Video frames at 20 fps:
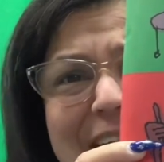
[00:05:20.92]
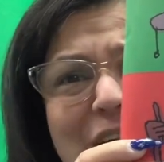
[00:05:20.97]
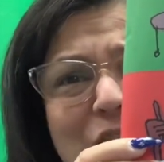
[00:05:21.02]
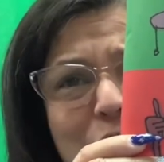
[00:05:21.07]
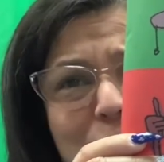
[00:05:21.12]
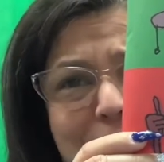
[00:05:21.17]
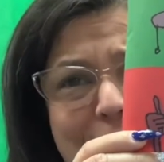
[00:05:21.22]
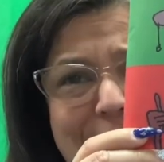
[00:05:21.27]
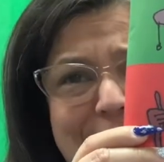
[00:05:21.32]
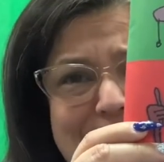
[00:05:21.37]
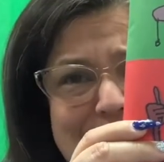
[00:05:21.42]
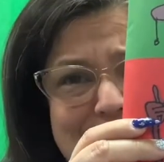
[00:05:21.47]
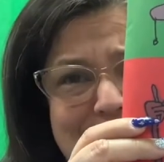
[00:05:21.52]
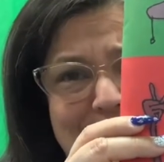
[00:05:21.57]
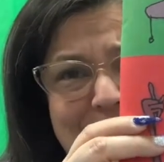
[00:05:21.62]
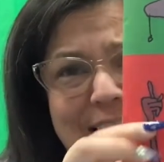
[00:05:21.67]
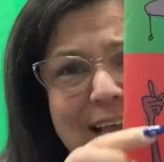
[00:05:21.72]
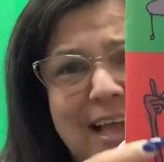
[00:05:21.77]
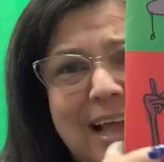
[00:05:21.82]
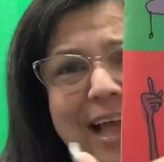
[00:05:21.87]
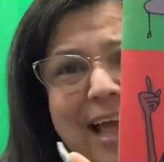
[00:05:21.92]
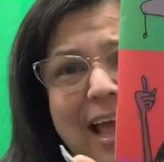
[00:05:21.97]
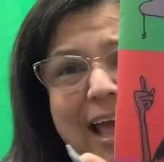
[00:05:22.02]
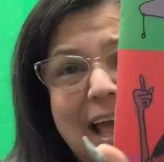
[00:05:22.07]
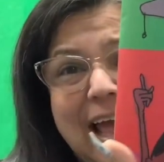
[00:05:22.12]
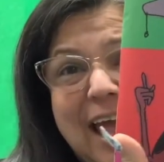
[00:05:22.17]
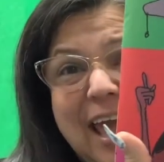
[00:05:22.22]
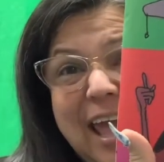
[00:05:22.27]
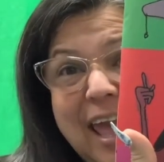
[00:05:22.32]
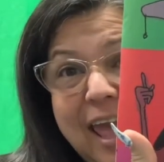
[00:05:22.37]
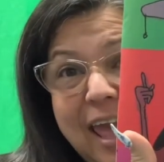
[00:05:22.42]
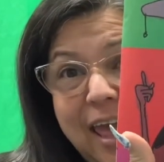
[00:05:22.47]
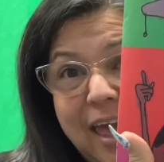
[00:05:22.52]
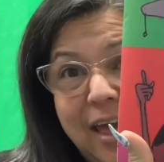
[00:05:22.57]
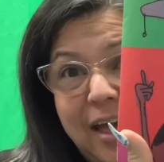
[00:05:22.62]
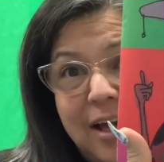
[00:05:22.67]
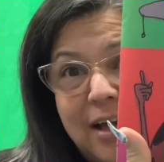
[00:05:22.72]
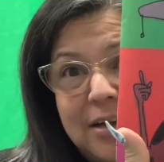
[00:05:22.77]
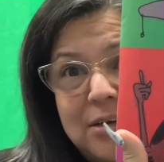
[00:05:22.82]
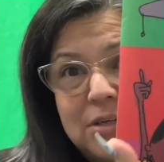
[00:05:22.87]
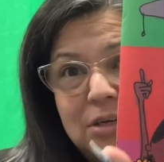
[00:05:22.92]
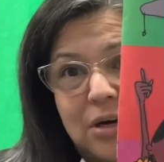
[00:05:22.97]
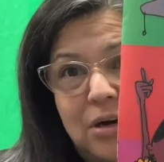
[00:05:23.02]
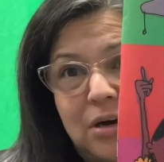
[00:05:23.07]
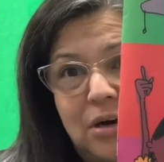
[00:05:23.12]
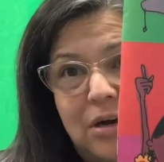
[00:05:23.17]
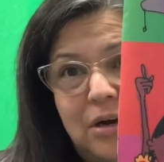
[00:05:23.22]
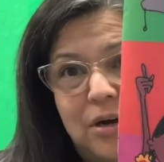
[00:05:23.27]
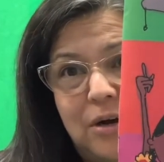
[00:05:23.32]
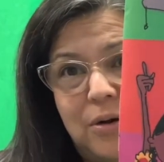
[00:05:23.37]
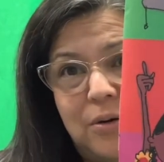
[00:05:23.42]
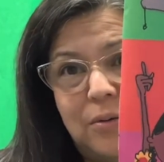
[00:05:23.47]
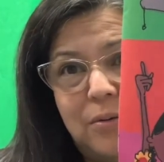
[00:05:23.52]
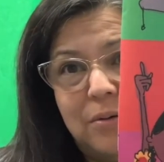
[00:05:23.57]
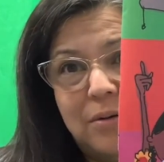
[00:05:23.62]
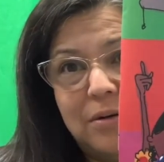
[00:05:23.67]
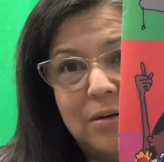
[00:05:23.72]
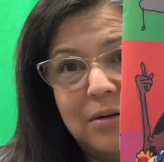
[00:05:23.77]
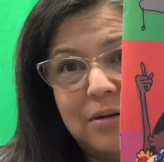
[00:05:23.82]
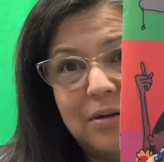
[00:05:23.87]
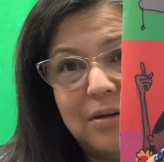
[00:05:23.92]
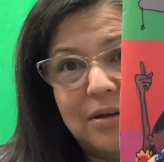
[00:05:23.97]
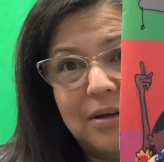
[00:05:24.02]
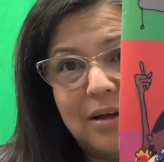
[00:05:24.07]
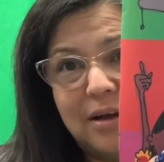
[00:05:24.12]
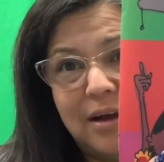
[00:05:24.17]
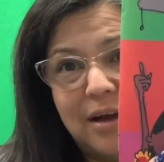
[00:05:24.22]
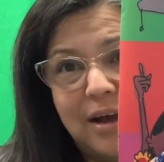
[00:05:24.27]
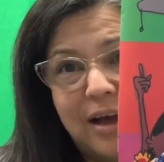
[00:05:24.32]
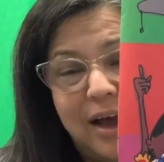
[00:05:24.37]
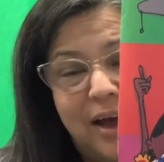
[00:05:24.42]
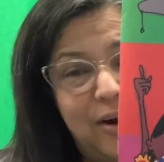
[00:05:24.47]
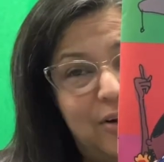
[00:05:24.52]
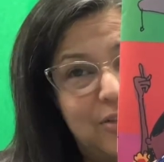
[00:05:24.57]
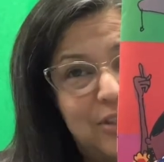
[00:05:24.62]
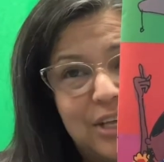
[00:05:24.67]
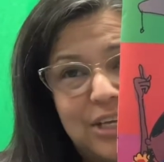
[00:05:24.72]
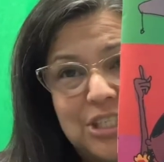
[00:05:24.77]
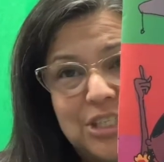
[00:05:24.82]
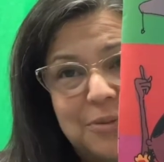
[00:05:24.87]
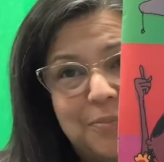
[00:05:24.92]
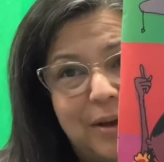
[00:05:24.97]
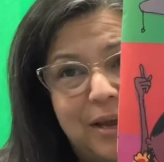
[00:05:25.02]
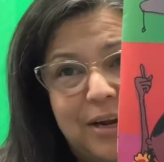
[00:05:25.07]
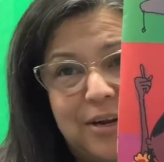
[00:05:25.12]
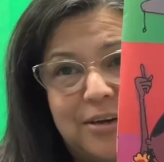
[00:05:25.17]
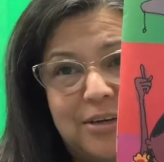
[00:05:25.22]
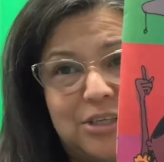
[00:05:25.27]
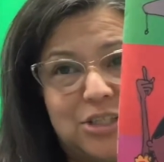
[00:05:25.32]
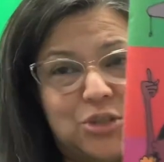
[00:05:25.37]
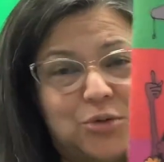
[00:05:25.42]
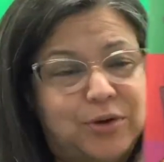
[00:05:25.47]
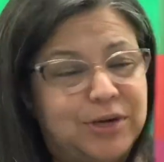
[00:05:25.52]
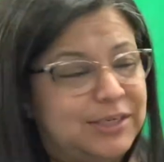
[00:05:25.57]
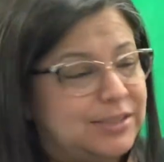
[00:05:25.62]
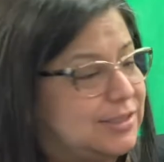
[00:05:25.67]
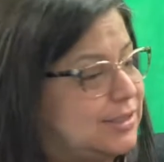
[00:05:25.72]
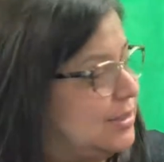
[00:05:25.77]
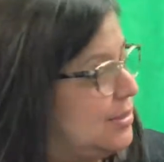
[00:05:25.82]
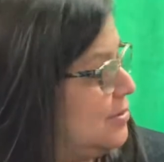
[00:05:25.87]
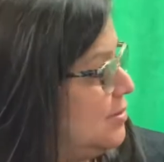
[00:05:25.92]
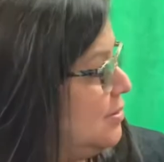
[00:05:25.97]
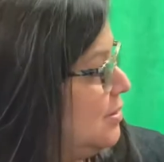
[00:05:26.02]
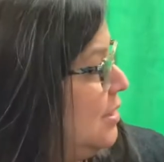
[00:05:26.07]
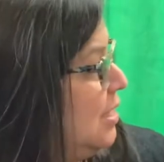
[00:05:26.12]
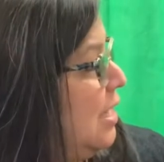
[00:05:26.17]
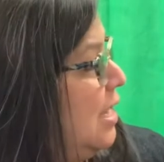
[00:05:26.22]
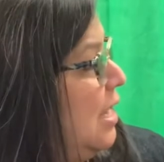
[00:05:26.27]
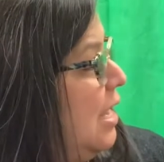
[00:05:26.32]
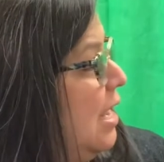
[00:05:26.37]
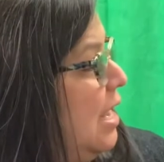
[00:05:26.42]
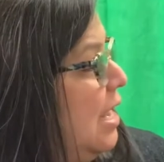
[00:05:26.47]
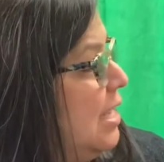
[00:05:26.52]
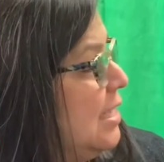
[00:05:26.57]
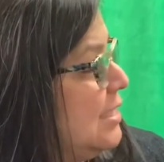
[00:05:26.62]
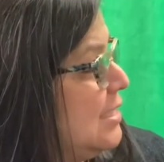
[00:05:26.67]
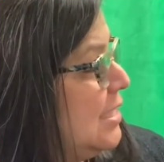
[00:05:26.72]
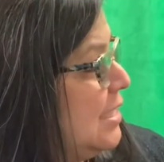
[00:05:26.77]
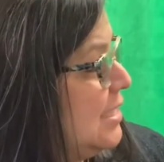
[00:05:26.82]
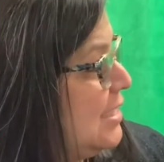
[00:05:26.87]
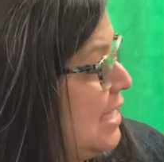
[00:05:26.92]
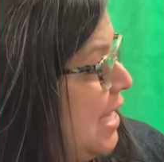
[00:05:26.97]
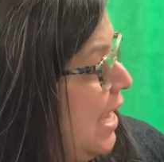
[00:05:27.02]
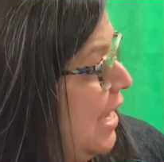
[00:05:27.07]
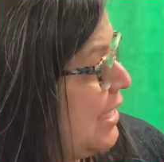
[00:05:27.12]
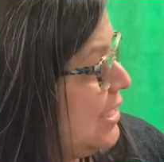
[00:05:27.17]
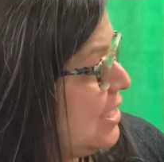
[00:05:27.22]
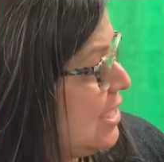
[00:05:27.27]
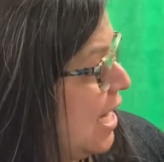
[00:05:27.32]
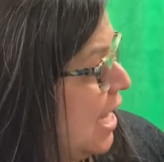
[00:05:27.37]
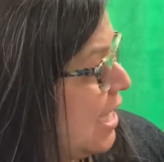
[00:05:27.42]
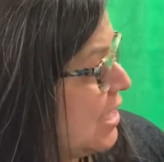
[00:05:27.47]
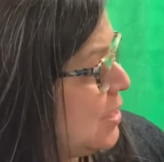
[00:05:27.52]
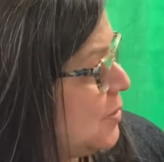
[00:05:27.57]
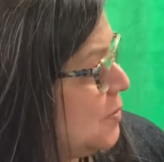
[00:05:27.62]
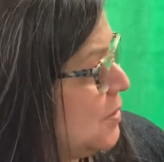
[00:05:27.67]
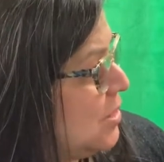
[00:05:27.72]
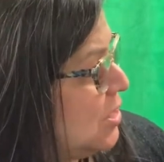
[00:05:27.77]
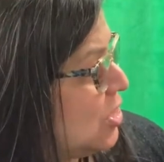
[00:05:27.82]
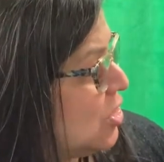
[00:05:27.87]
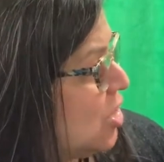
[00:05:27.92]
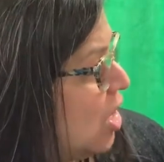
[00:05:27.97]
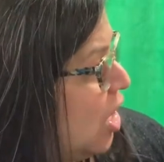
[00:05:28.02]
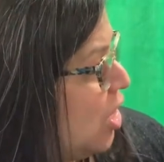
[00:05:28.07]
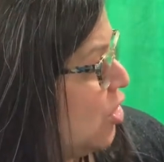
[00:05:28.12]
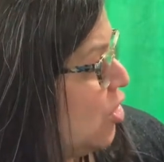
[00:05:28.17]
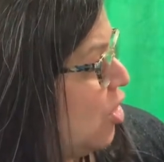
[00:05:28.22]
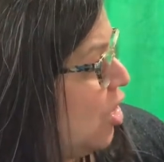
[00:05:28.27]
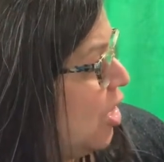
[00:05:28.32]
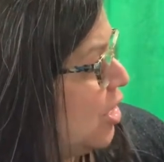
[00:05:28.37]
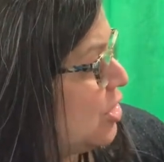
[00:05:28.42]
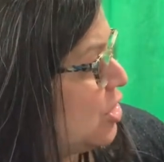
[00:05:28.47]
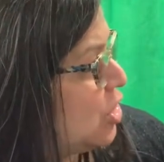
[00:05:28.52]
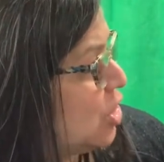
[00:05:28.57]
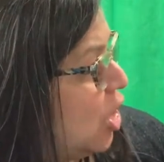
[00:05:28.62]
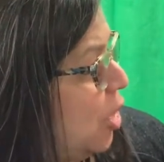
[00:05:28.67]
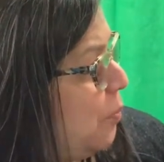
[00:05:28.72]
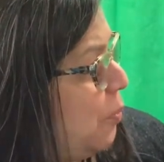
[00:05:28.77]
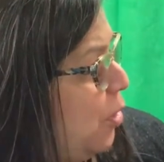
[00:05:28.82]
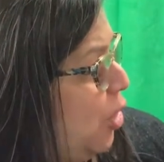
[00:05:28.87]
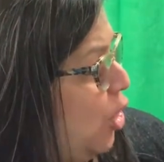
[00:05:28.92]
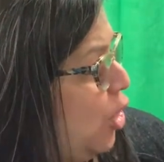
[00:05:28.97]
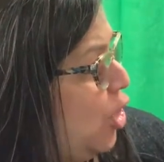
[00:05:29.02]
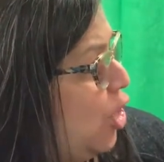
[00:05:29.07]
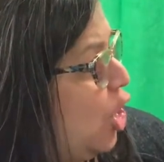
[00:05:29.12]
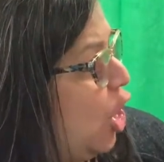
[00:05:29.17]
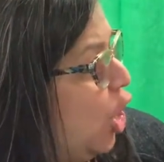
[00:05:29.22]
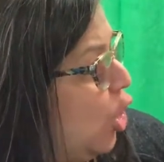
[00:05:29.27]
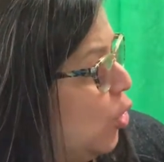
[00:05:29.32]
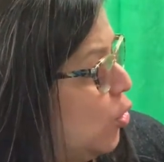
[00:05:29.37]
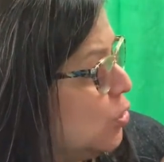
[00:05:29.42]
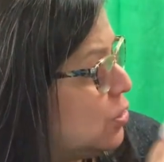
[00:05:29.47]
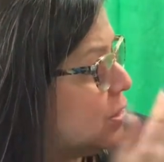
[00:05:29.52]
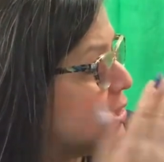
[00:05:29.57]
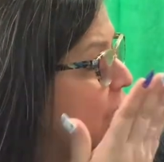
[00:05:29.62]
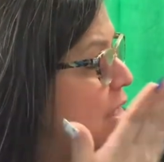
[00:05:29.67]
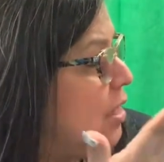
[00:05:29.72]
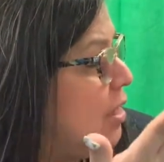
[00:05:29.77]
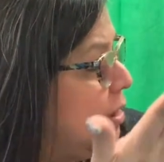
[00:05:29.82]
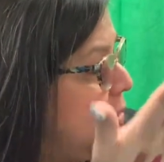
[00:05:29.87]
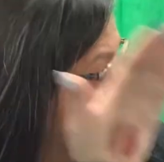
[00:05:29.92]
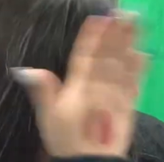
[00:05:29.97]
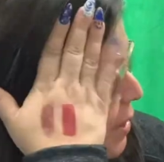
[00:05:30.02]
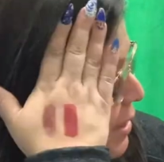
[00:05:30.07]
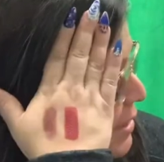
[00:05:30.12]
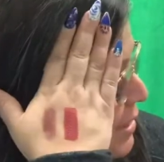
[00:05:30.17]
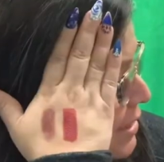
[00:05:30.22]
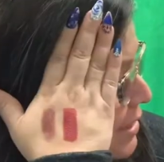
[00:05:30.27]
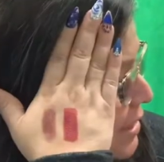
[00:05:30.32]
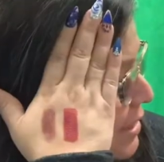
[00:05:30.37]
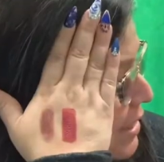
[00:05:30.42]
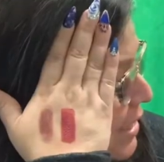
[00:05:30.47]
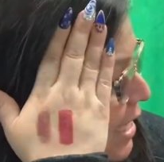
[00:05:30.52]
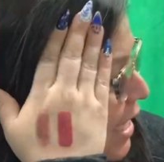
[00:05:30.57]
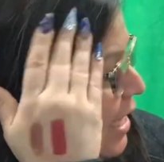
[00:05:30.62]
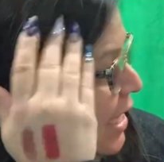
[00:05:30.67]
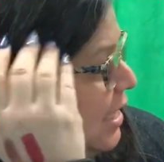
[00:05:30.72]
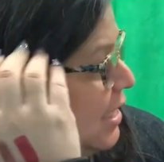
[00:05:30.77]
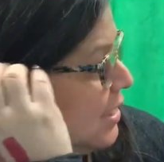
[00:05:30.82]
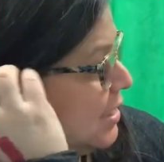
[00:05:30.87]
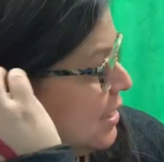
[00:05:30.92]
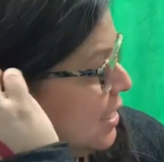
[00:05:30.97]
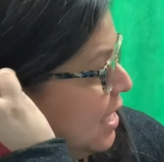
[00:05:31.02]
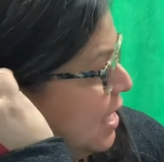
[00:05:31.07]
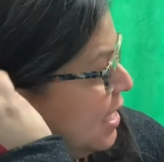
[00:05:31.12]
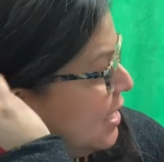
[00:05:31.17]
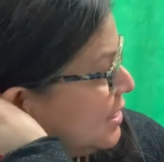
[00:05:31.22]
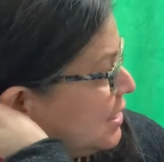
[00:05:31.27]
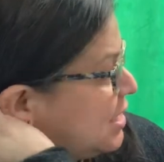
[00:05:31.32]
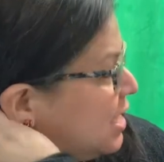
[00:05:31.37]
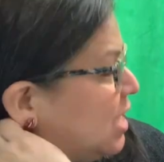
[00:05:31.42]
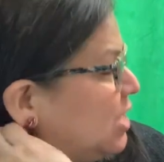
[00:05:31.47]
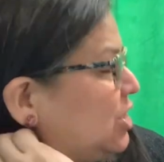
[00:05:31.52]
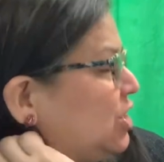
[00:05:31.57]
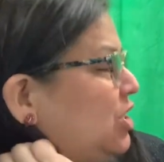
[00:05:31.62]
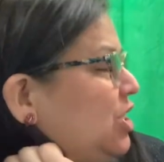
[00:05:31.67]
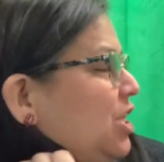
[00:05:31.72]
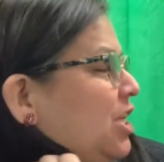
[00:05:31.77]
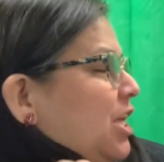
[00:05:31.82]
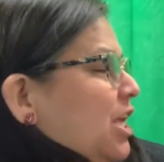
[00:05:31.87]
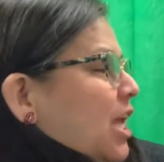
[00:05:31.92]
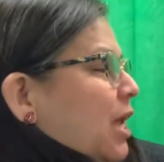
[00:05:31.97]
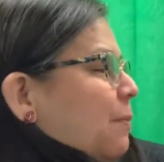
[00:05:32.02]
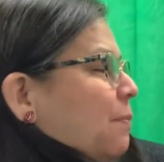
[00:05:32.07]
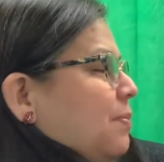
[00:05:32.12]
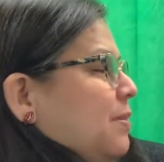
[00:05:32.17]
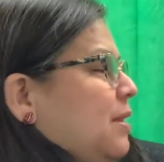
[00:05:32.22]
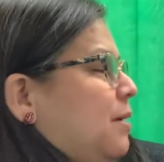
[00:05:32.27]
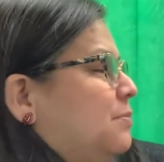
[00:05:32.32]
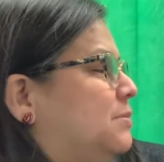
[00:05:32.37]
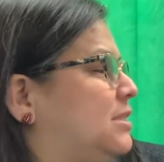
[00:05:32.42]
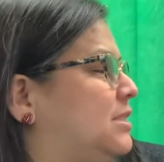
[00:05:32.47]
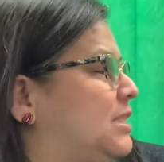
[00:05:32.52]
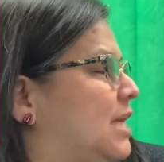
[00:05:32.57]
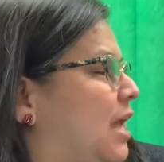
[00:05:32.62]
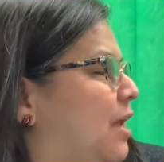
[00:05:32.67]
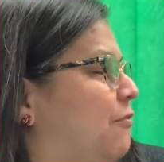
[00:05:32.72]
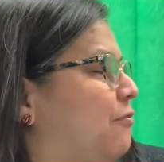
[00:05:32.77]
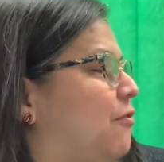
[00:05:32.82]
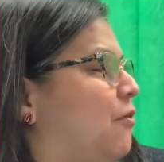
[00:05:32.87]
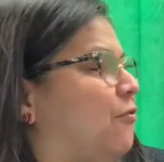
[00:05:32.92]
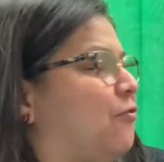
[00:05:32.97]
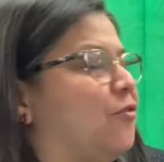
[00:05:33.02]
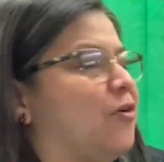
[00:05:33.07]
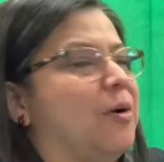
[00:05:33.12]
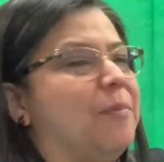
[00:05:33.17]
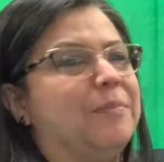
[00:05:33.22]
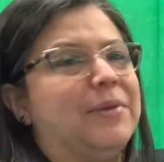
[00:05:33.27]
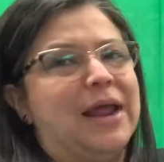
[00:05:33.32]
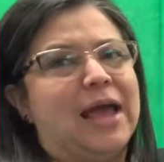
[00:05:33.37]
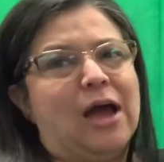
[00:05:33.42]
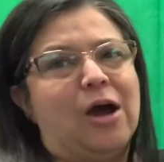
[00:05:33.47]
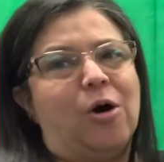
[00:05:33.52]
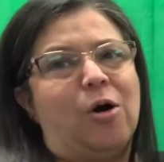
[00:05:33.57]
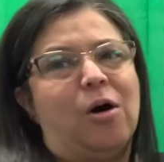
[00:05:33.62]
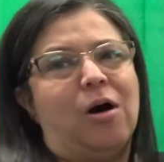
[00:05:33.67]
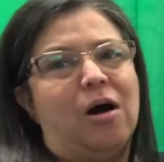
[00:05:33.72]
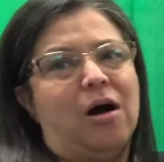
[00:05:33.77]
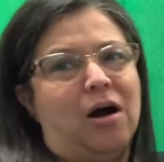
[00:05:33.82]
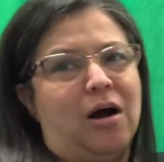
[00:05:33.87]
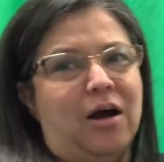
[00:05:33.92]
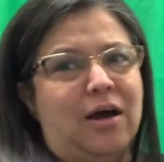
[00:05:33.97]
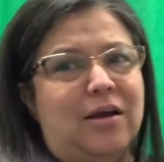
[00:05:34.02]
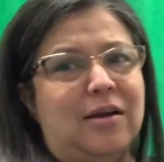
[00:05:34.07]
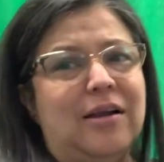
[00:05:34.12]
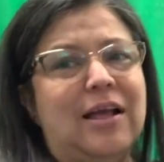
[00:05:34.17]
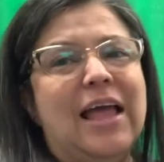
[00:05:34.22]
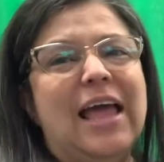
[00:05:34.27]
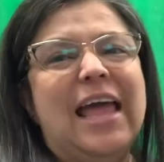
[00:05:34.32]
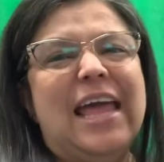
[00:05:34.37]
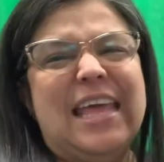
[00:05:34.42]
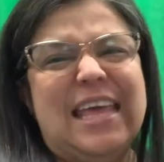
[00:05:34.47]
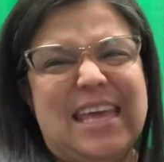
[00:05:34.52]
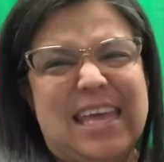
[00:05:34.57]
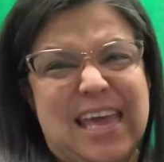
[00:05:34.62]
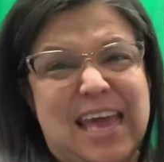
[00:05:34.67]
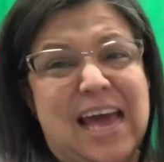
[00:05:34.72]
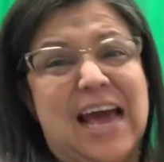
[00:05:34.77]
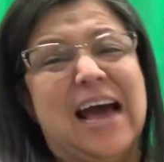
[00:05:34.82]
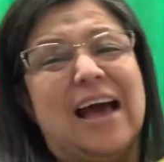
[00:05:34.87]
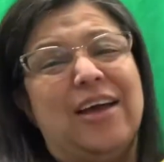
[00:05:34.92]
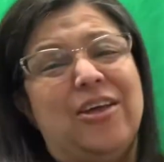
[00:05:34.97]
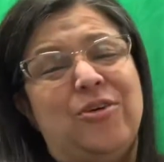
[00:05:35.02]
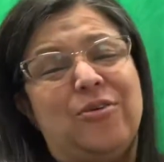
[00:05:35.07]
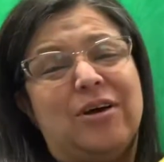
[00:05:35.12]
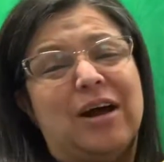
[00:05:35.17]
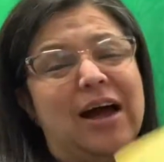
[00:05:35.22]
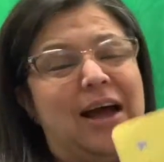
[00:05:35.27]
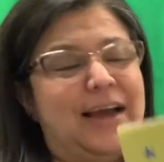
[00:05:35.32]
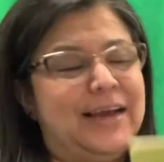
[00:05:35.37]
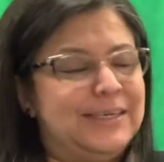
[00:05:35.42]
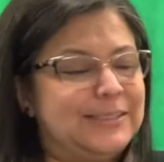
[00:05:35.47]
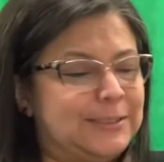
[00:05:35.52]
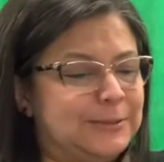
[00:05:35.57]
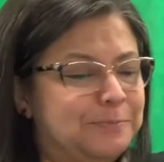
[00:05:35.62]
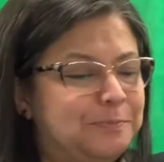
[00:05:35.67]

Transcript: crazy. And, uh-oh, I don't think she made a good choice. Today, Jasmine's got lost up her nose. Mrs. King said she'd keep them safe from now on. Yeah, you guys,